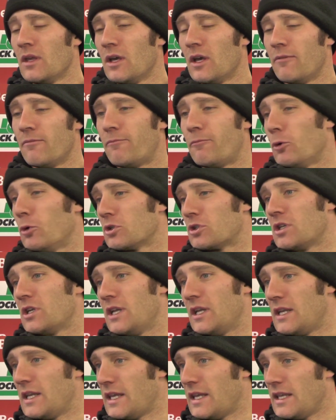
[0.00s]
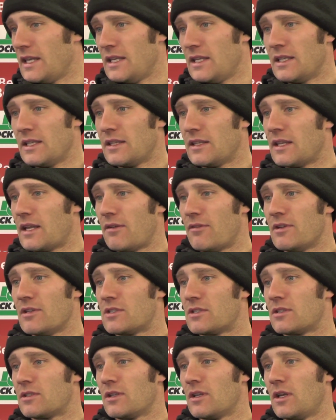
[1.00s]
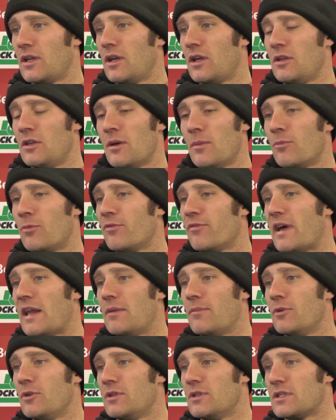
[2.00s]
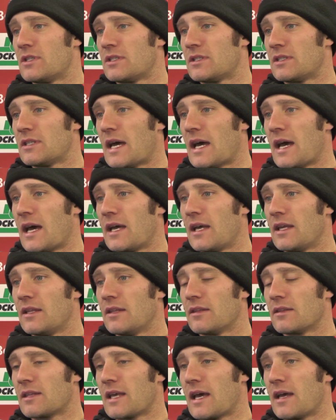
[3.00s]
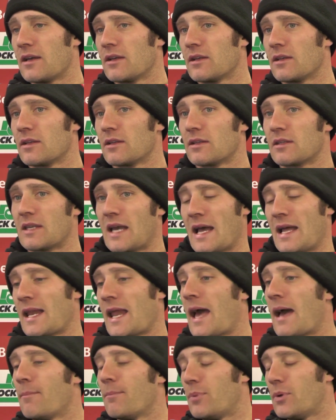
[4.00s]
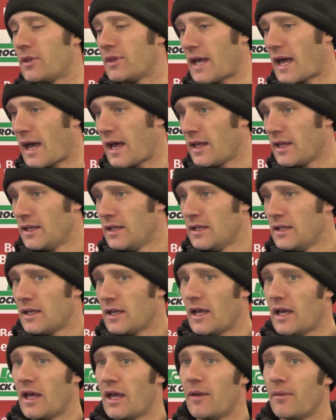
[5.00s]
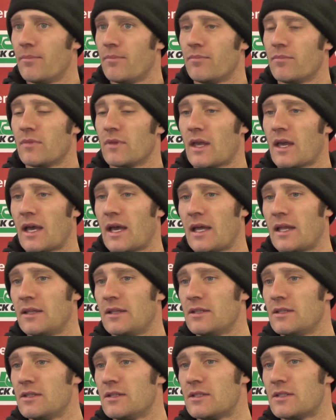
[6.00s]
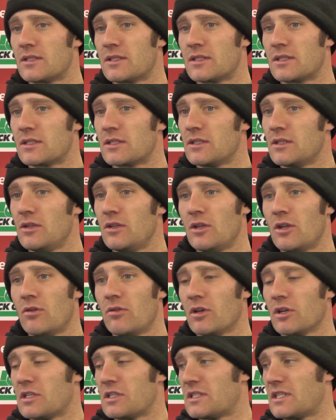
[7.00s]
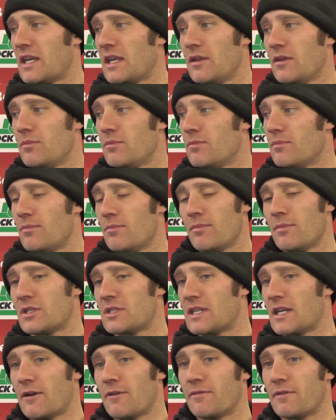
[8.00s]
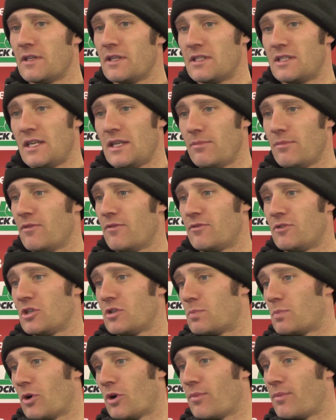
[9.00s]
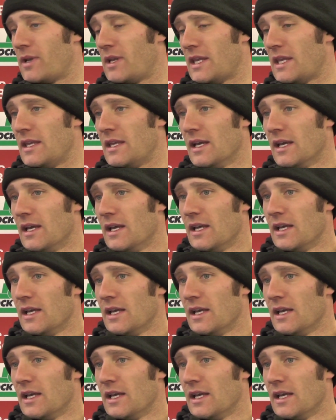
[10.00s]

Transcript: Unfortunately, there is a number of elements that can hamper that. And you know, like I say, myself and the team have just permanently